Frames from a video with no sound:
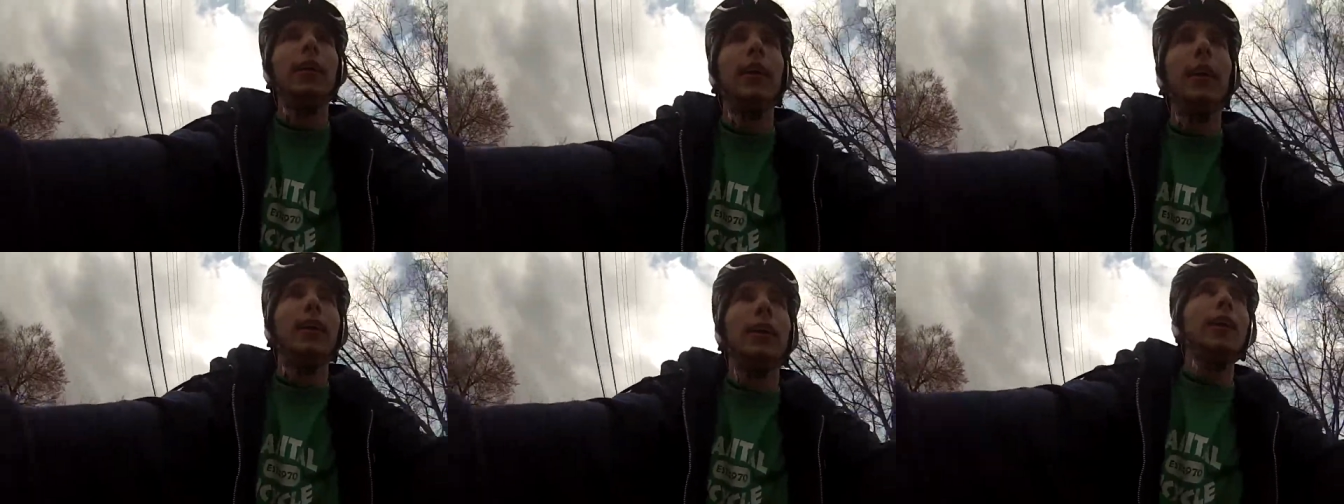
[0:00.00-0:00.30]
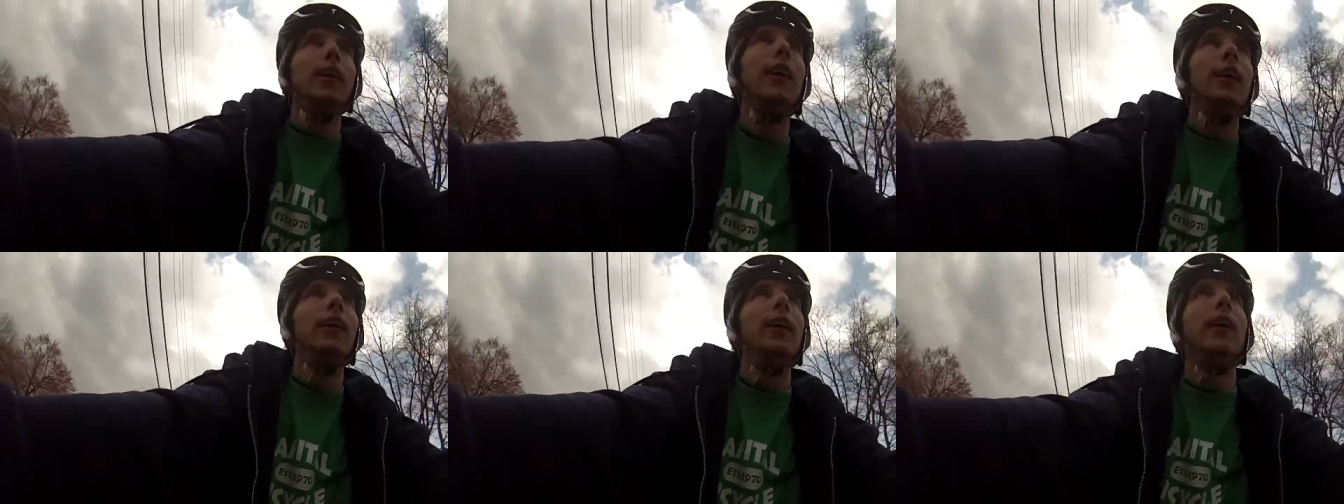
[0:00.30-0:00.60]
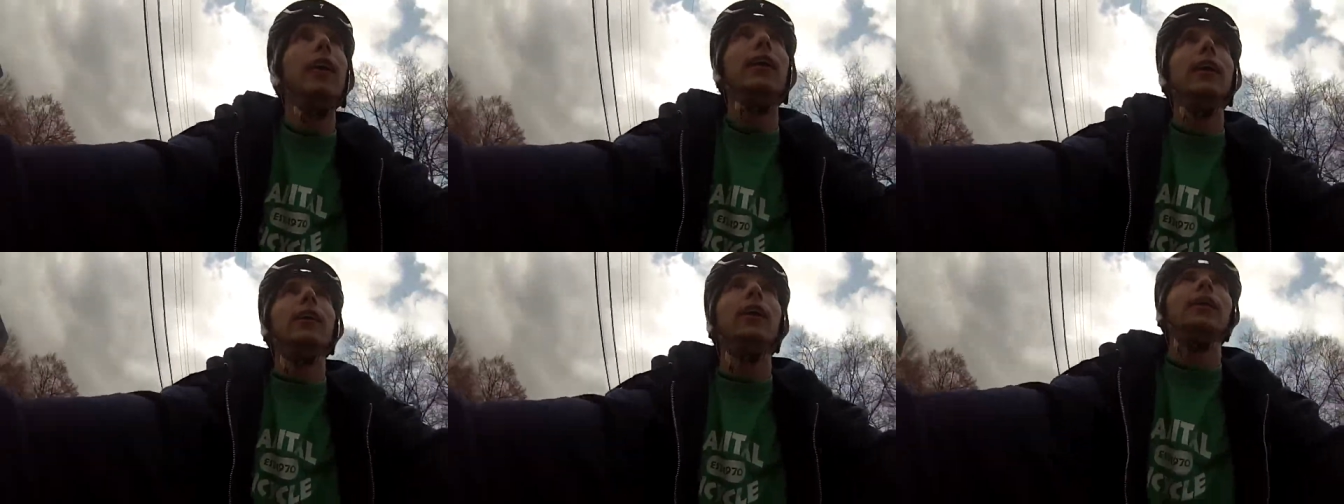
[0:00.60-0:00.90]
I
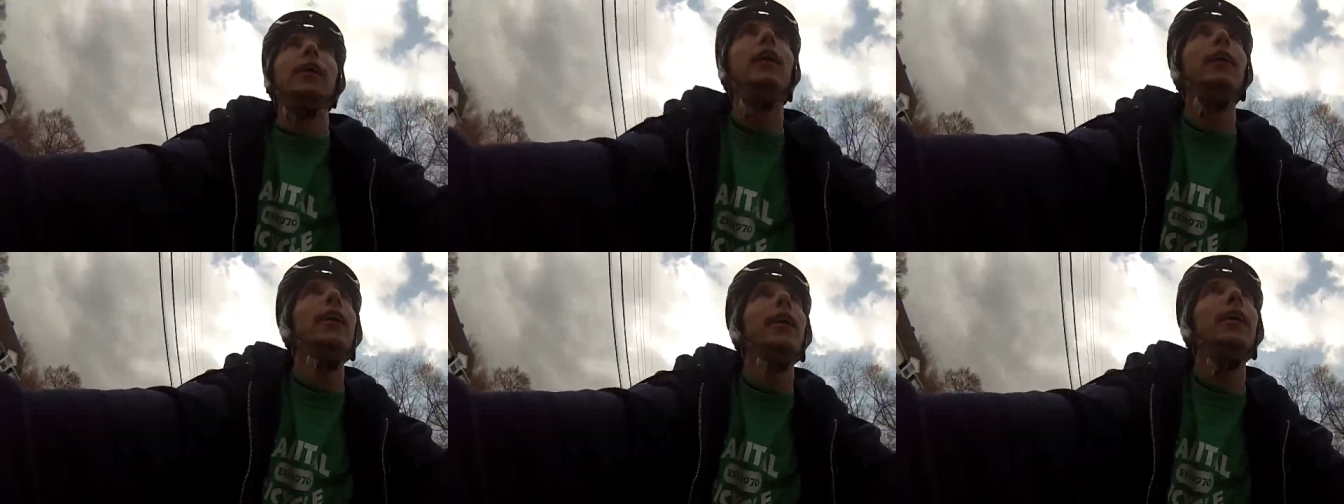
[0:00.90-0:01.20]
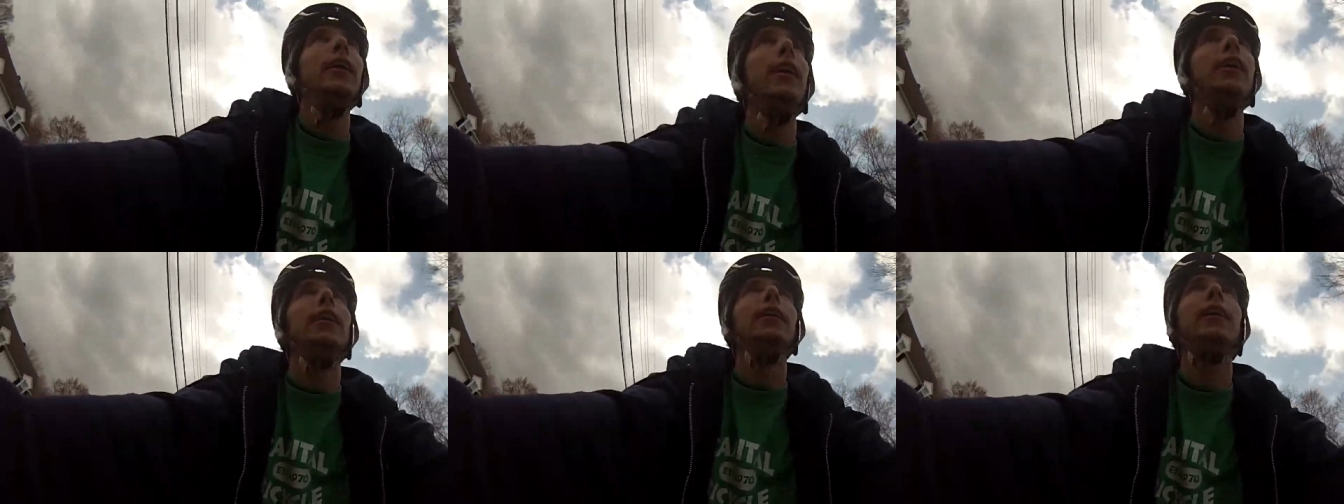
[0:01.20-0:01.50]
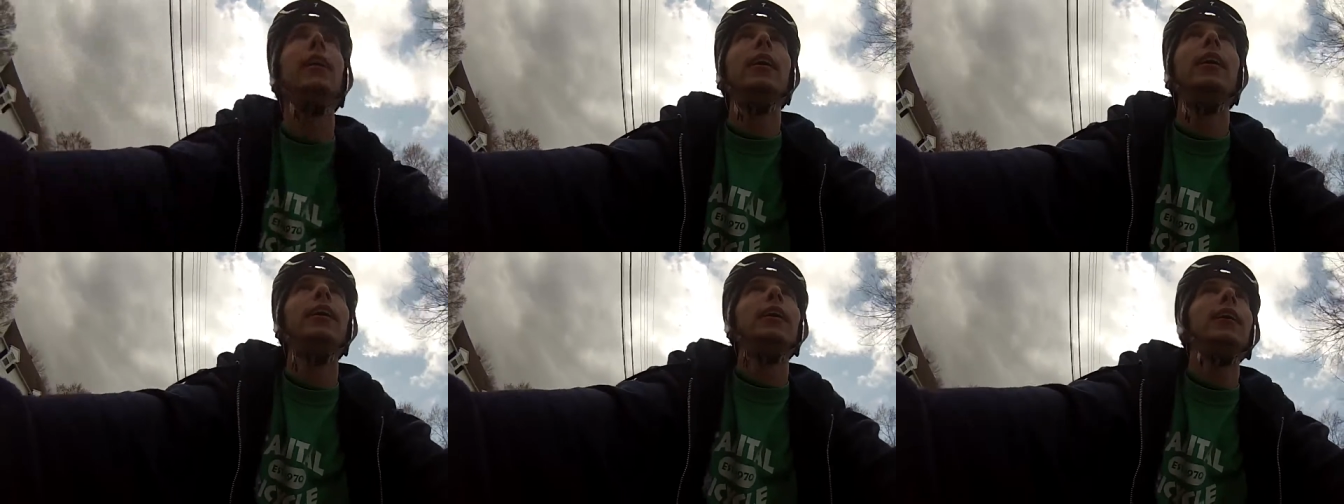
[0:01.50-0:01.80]
guess, meeting a lot of the
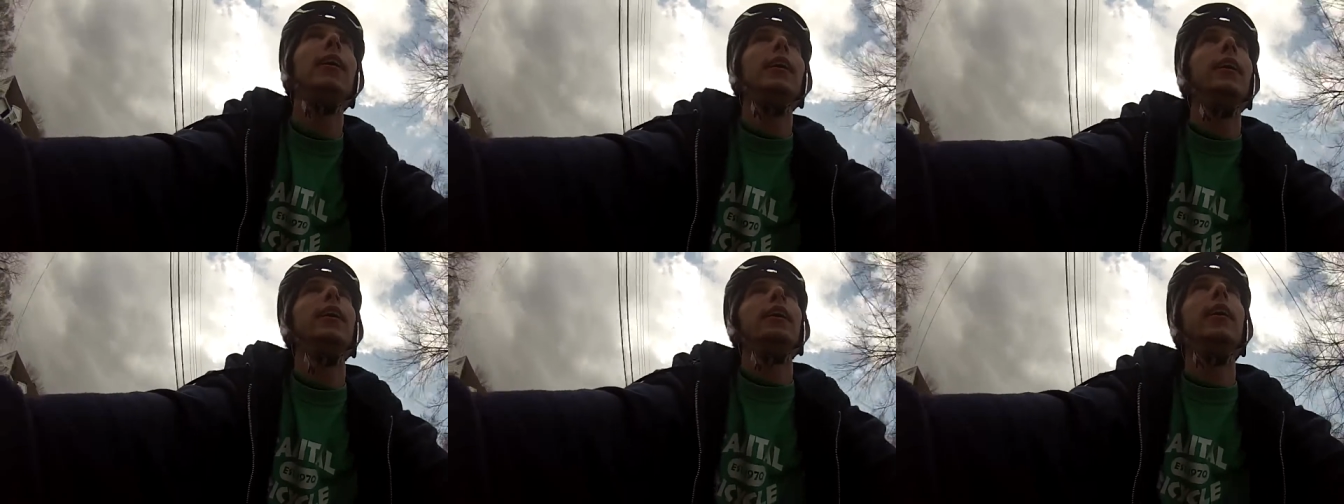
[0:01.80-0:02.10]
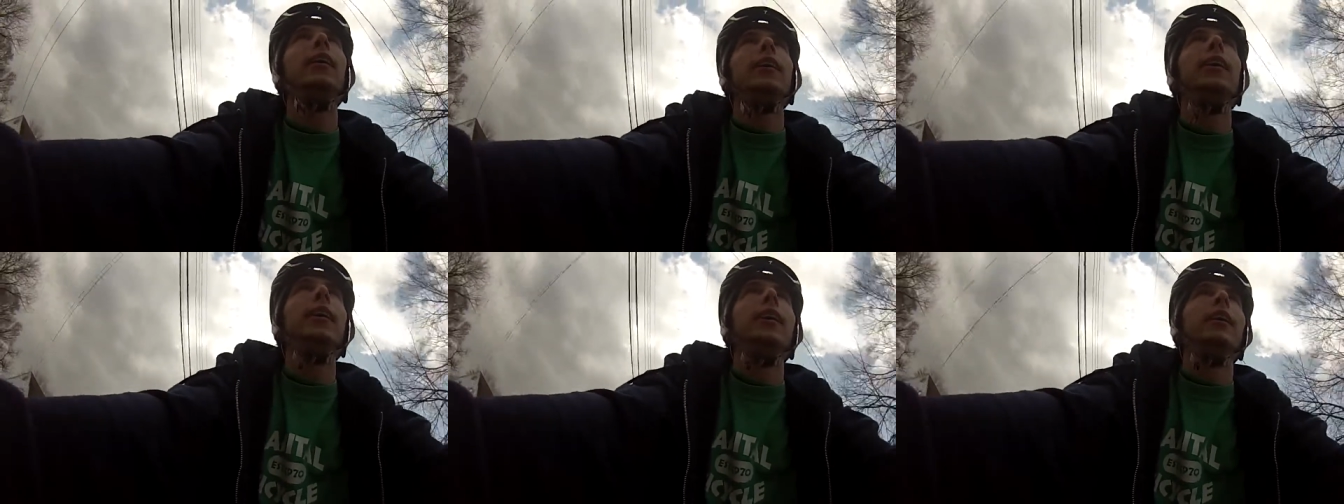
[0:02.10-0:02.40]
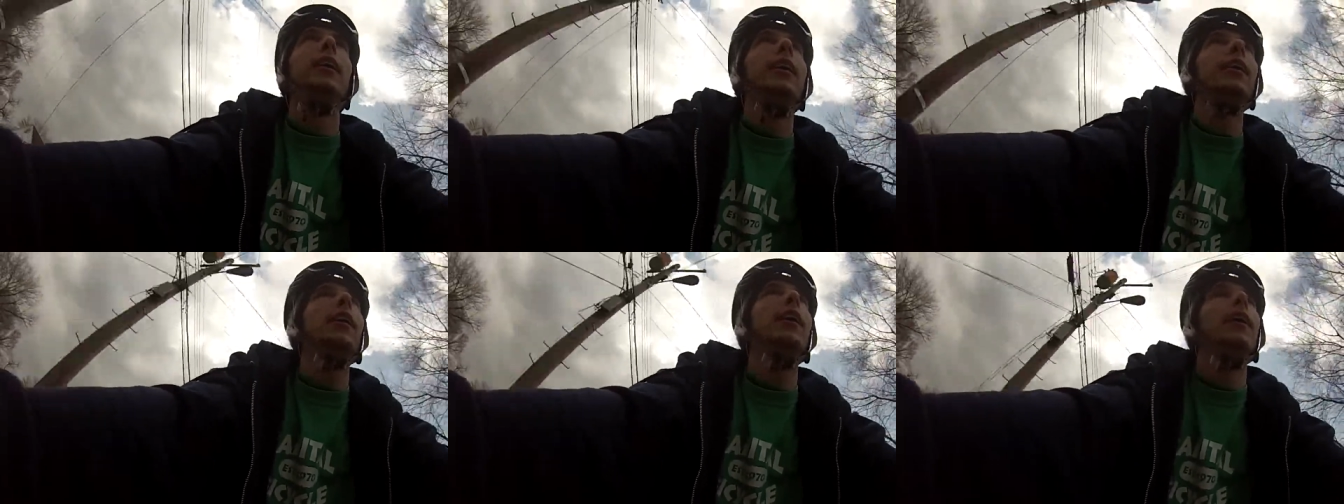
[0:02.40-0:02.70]
people that's been
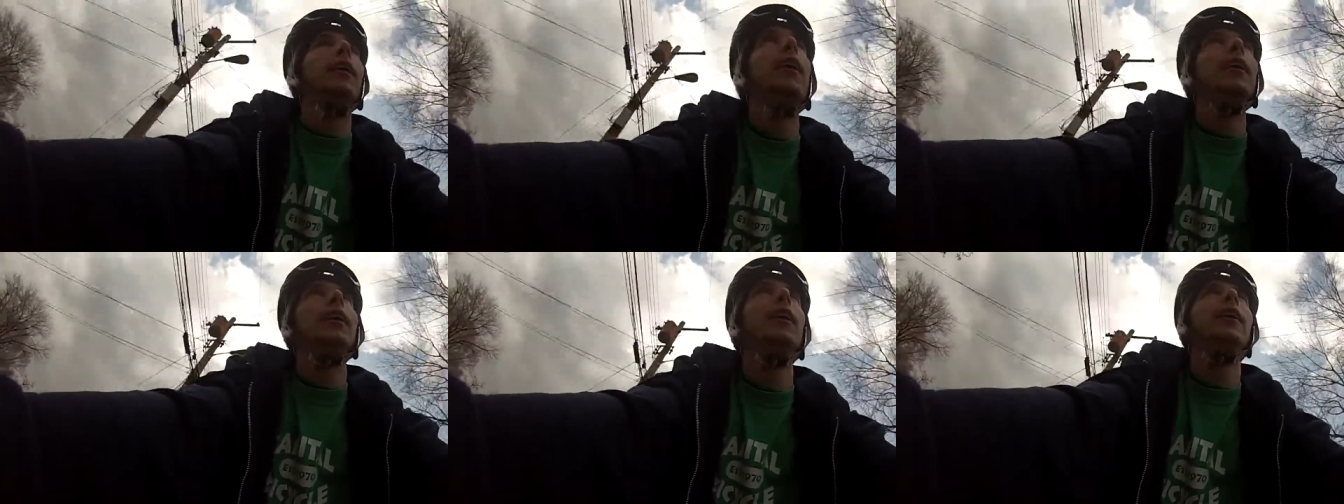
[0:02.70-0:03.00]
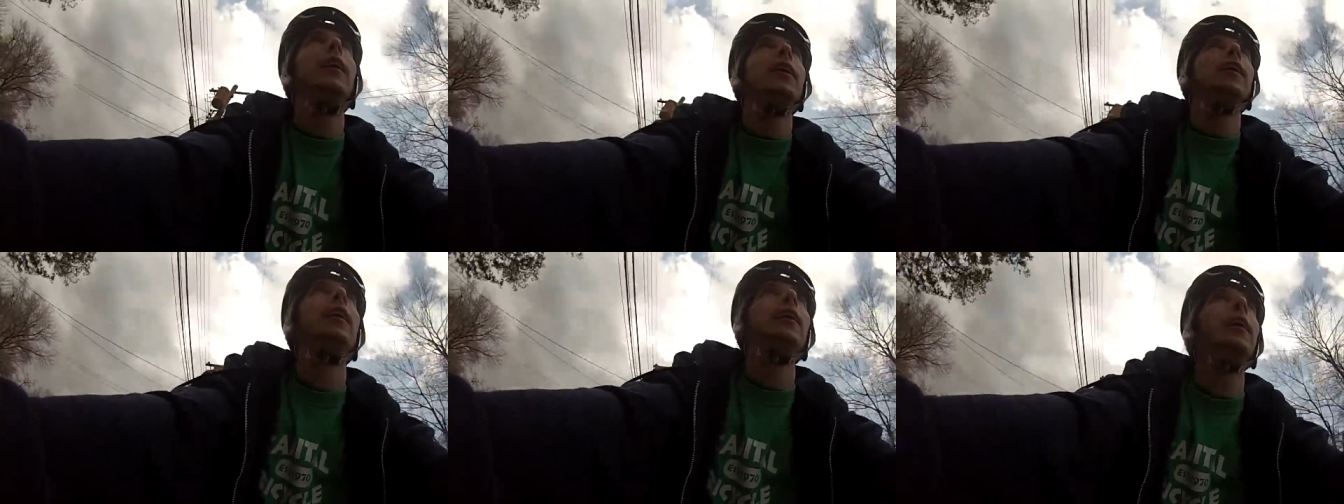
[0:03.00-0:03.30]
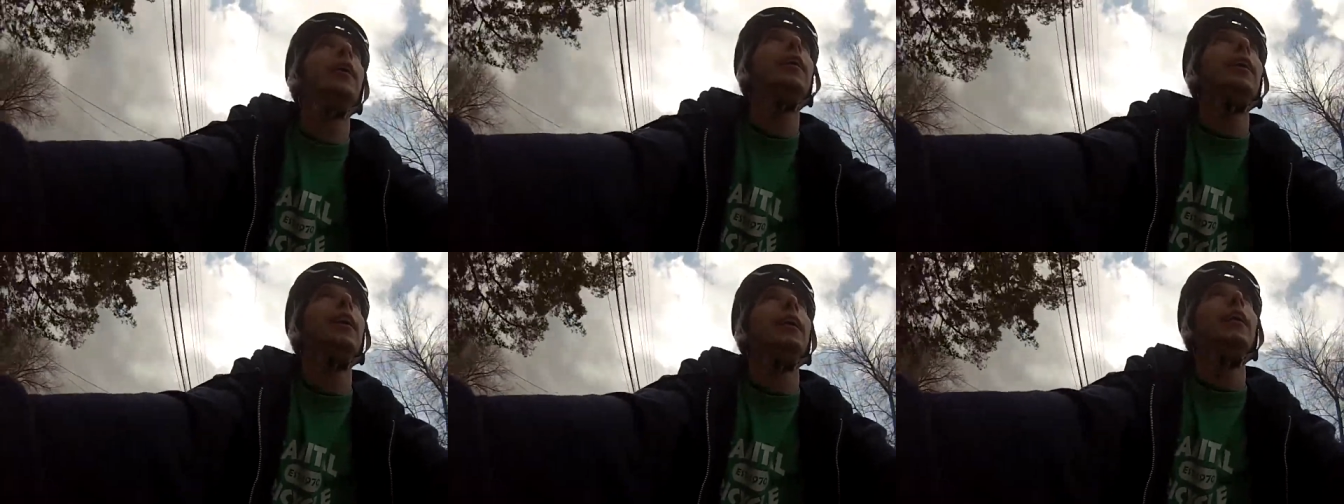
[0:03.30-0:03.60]
emailing me
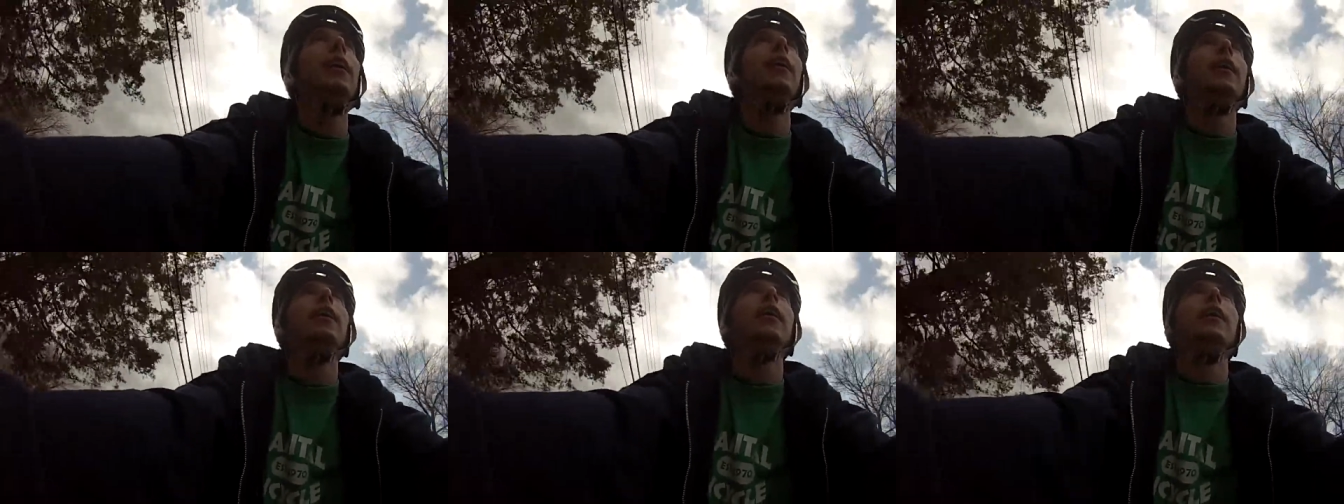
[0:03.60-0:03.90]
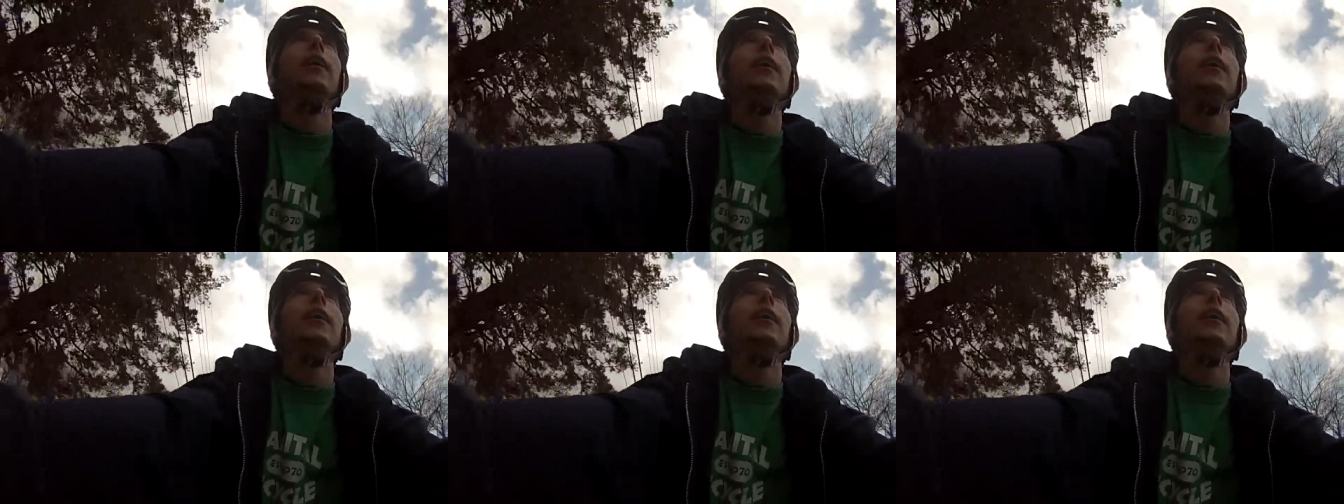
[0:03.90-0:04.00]
the last few